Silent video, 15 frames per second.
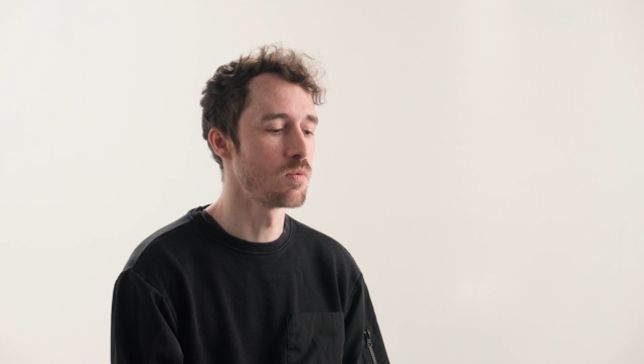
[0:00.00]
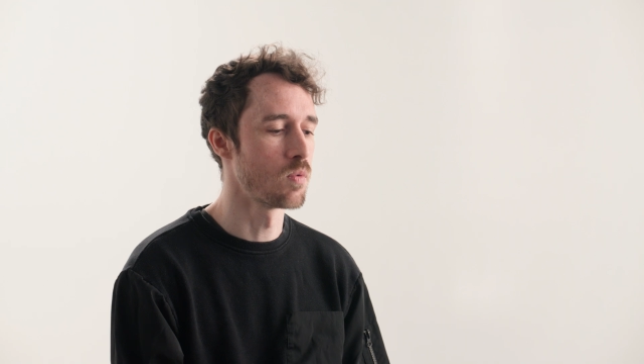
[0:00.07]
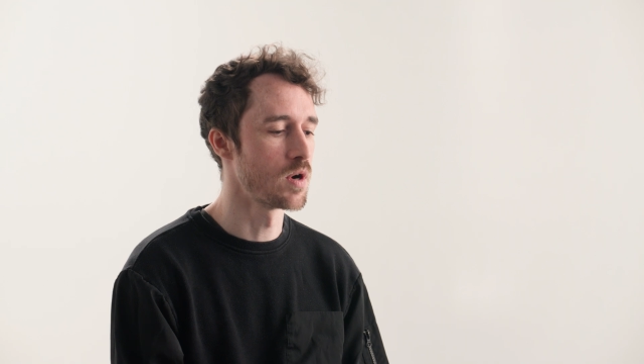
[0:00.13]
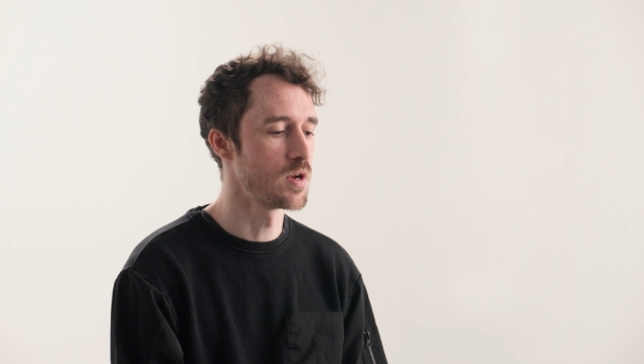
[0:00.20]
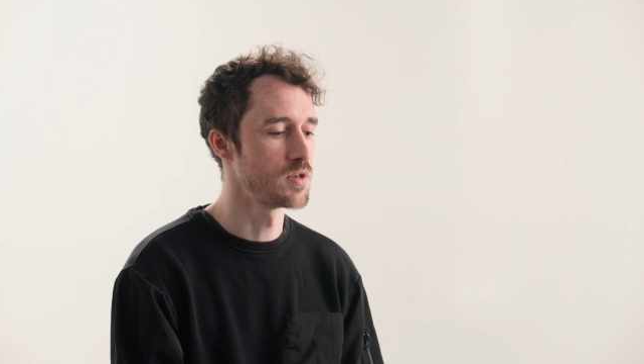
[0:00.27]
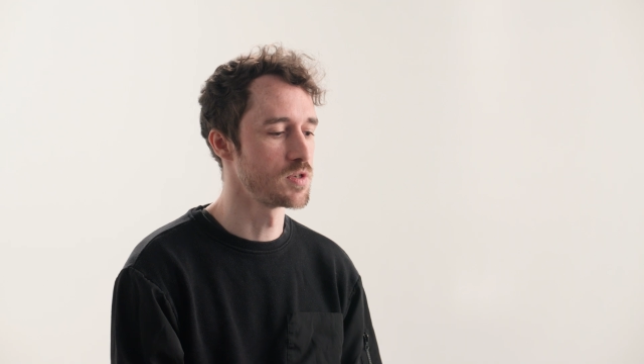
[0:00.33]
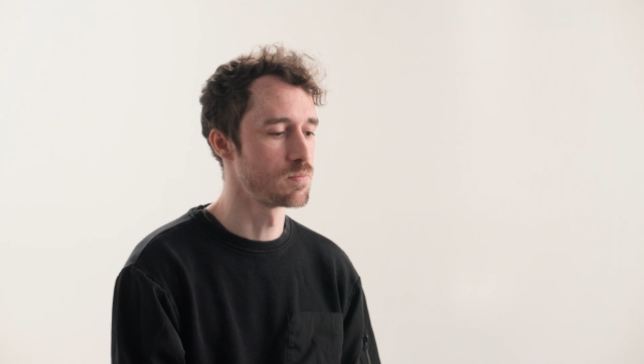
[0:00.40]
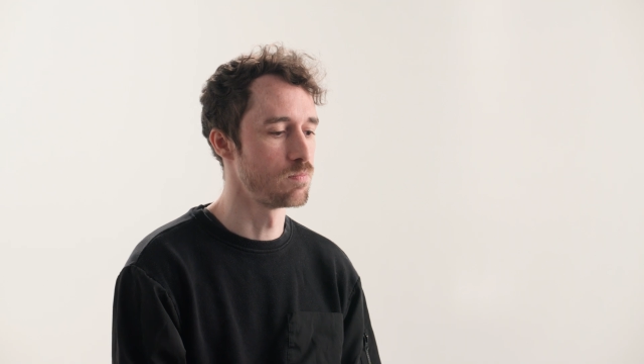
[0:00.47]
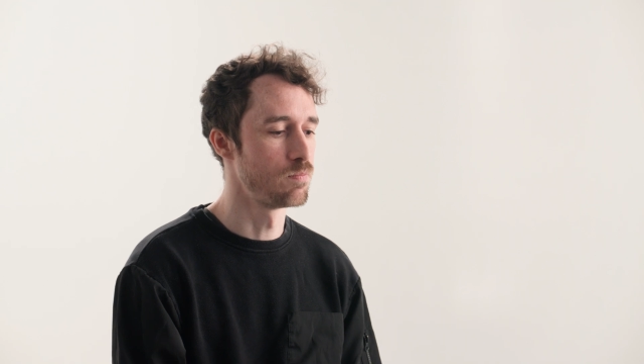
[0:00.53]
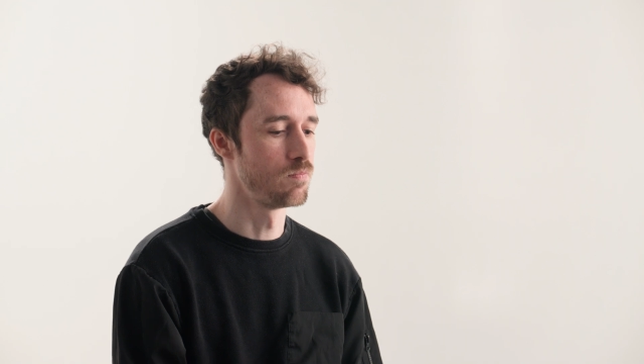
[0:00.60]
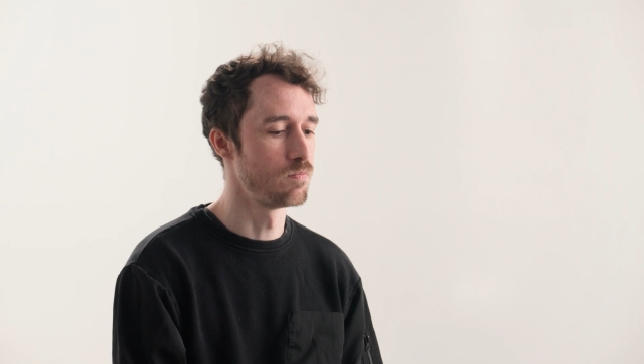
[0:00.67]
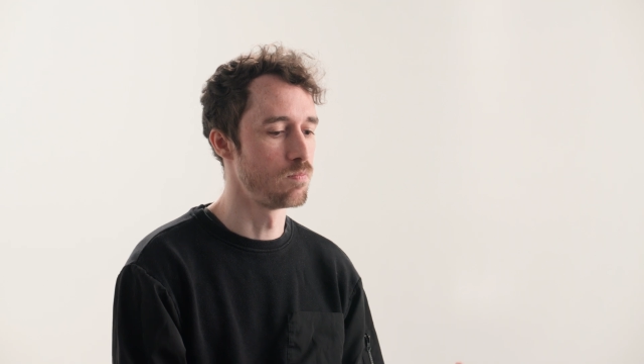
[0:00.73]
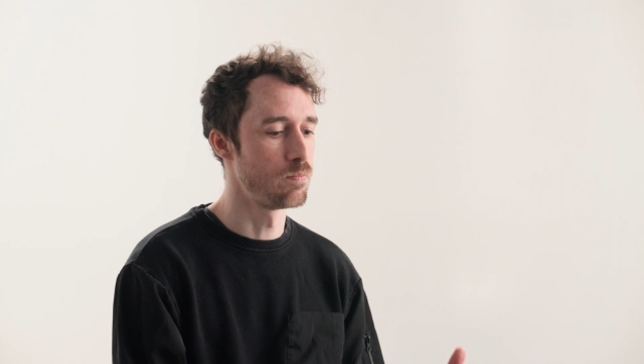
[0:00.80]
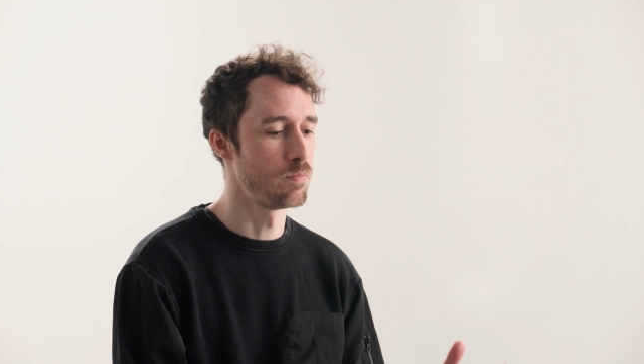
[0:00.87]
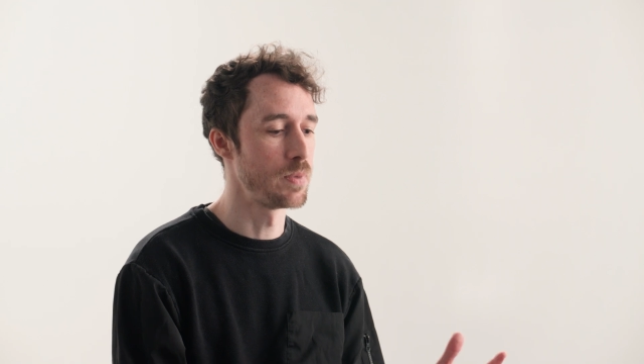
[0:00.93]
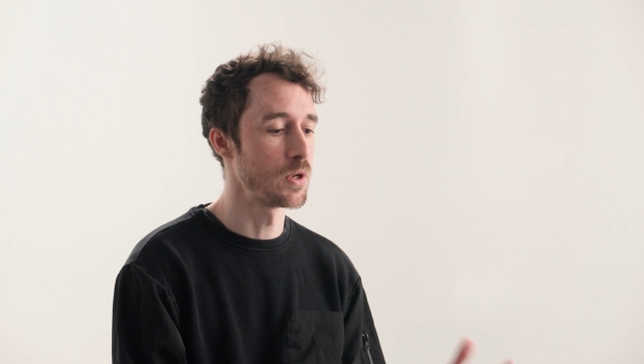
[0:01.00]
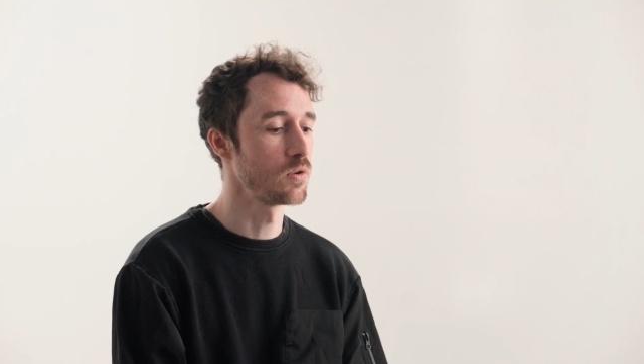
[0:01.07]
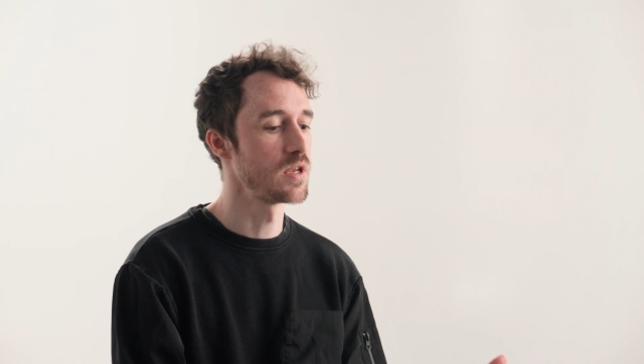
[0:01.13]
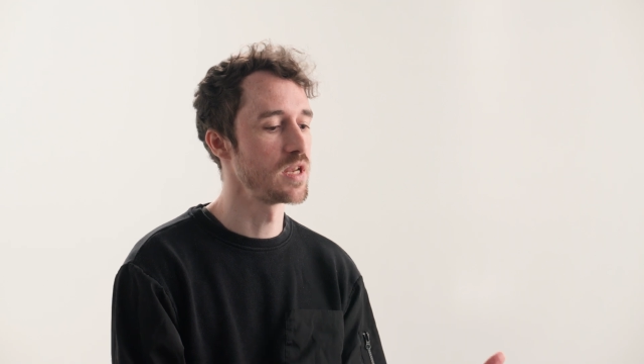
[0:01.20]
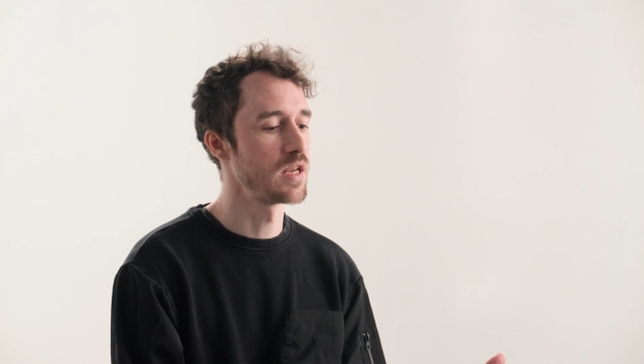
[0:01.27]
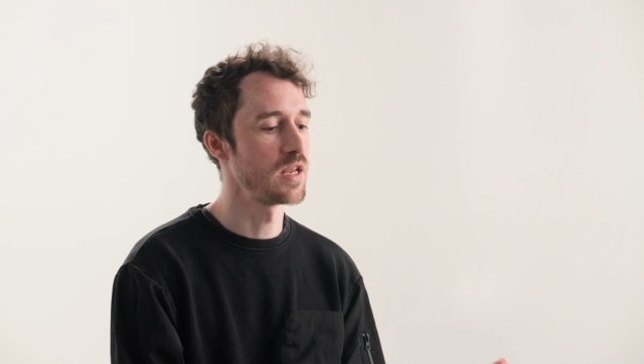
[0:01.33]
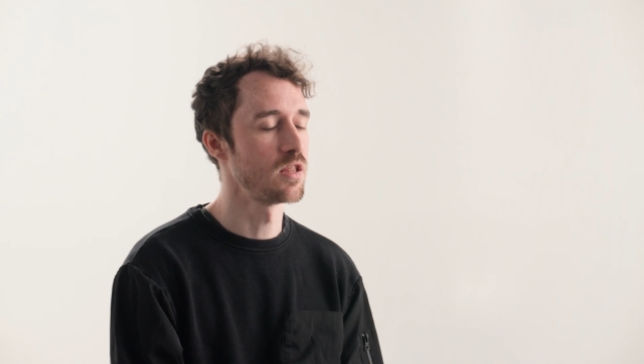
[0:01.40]
was
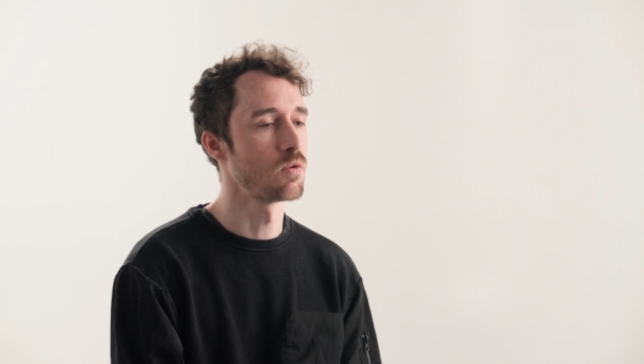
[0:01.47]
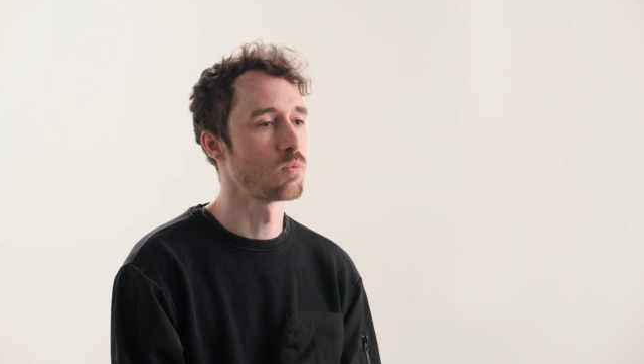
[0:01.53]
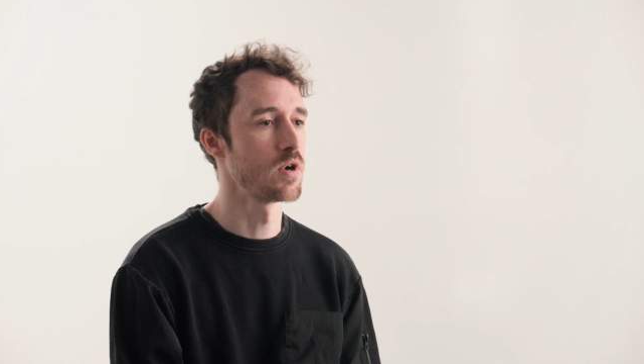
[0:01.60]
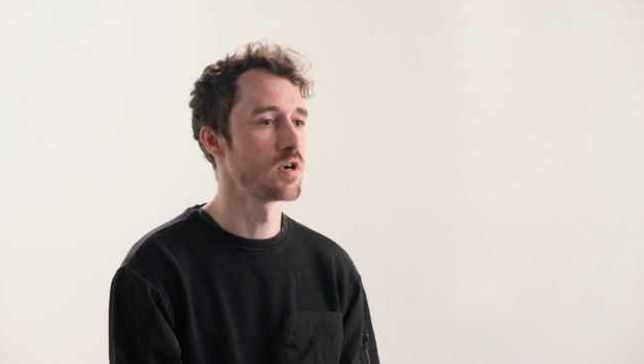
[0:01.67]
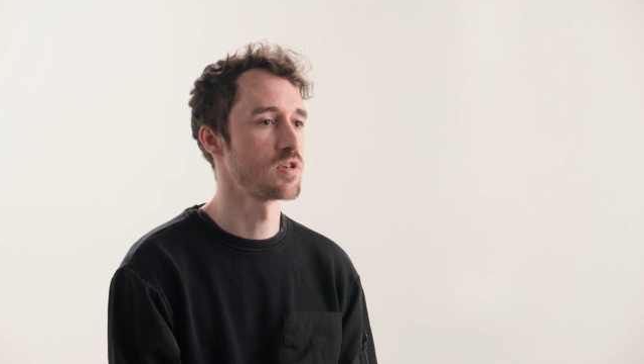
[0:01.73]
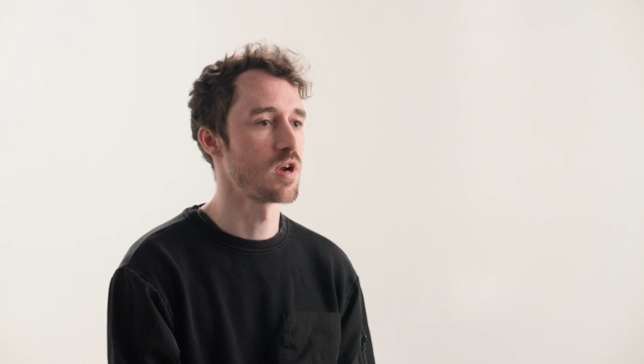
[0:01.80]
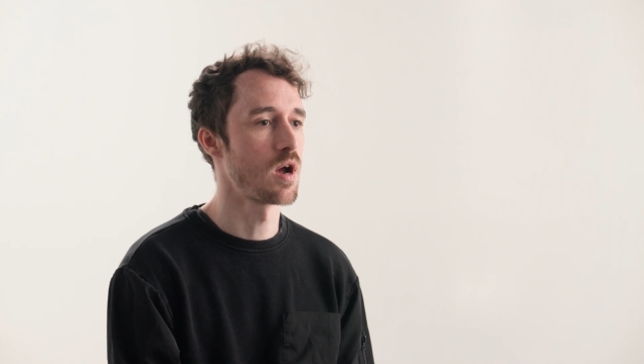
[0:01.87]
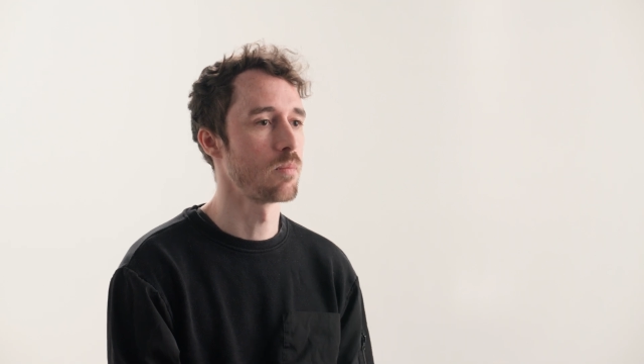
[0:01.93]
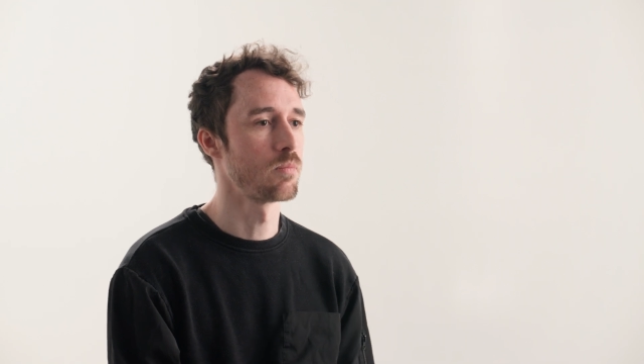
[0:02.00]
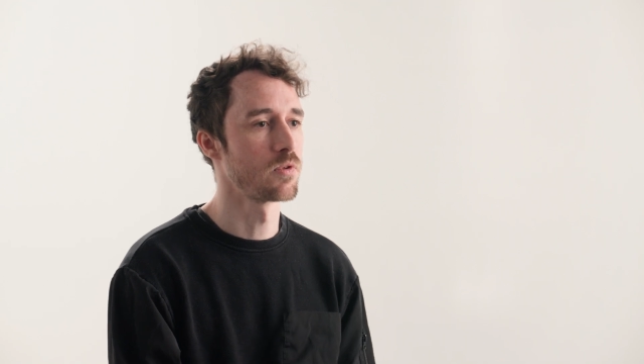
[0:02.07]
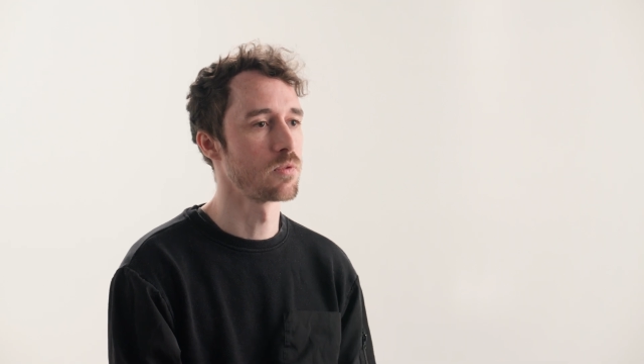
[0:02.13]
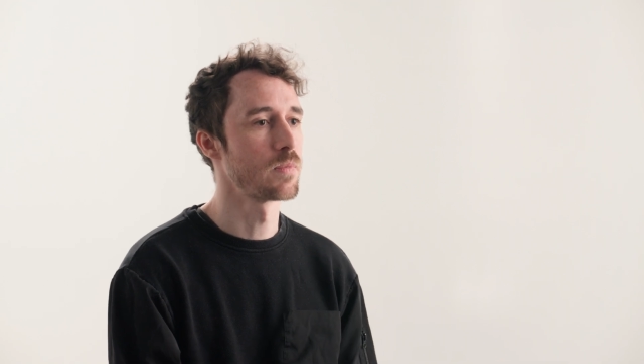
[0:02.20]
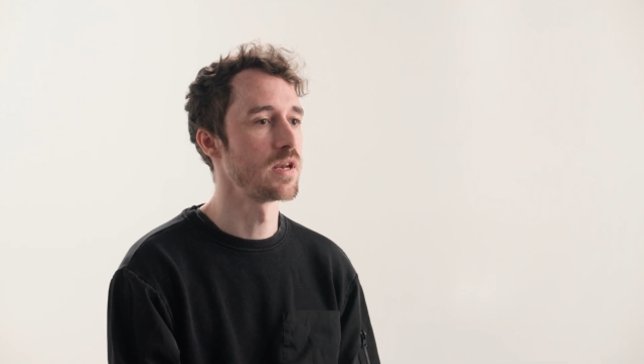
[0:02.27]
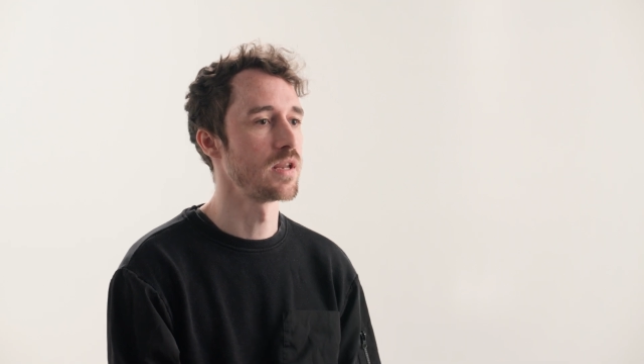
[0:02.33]
building in the workshop with my